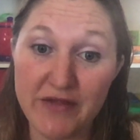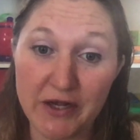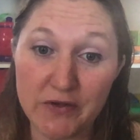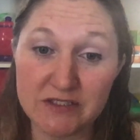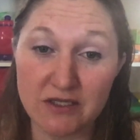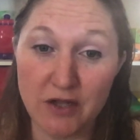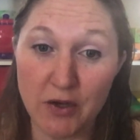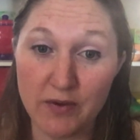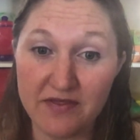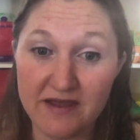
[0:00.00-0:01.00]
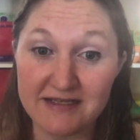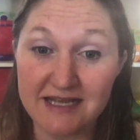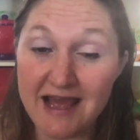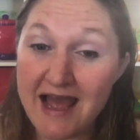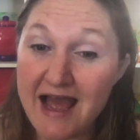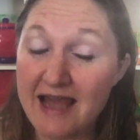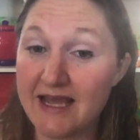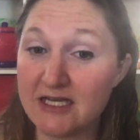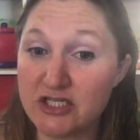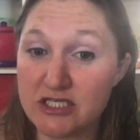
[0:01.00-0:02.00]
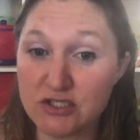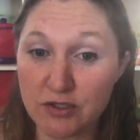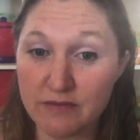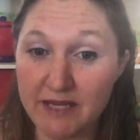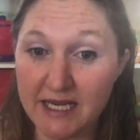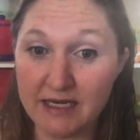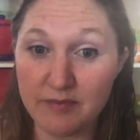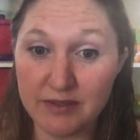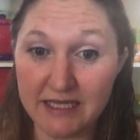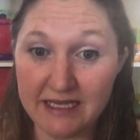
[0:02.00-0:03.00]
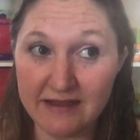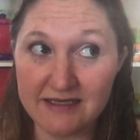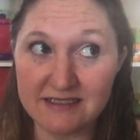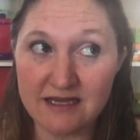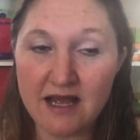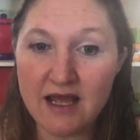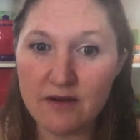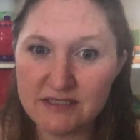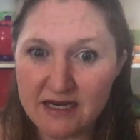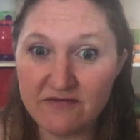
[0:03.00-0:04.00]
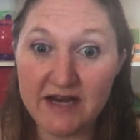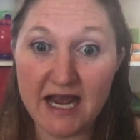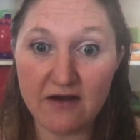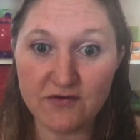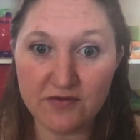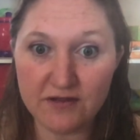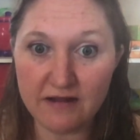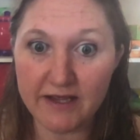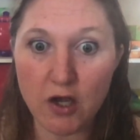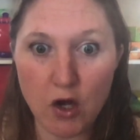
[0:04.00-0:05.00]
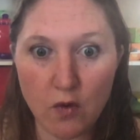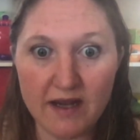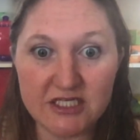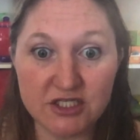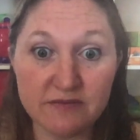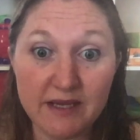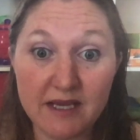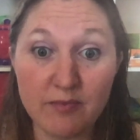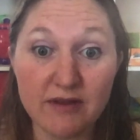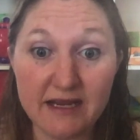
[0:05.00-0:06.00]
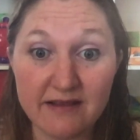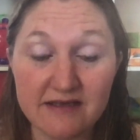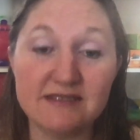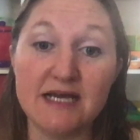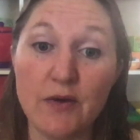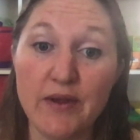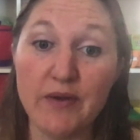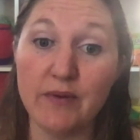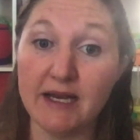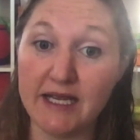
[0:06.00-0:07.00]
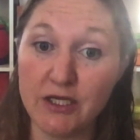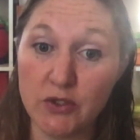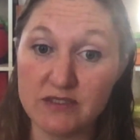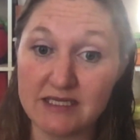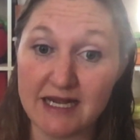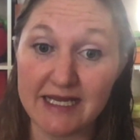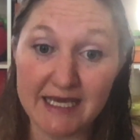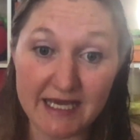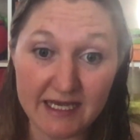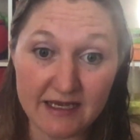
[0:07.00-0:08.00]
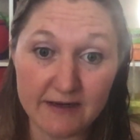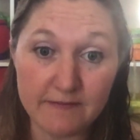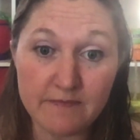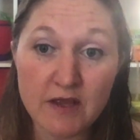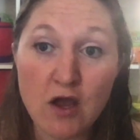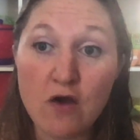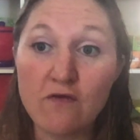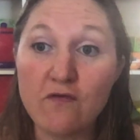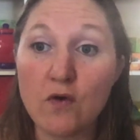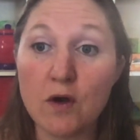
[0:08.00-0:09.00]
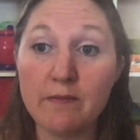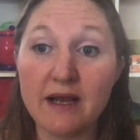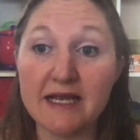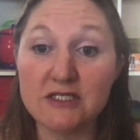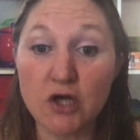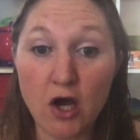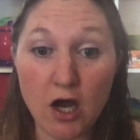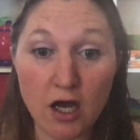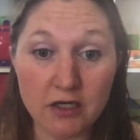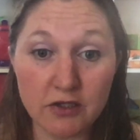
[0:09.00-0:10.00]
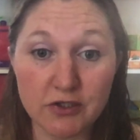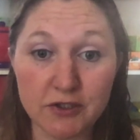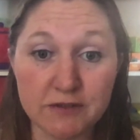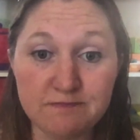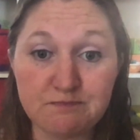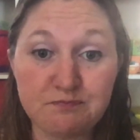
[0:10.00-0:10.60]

that goes along with it. I actually started making a playlist. It was kind of an afterthought, like, oh, I should make a playlist. That way when I use it again for my toddler,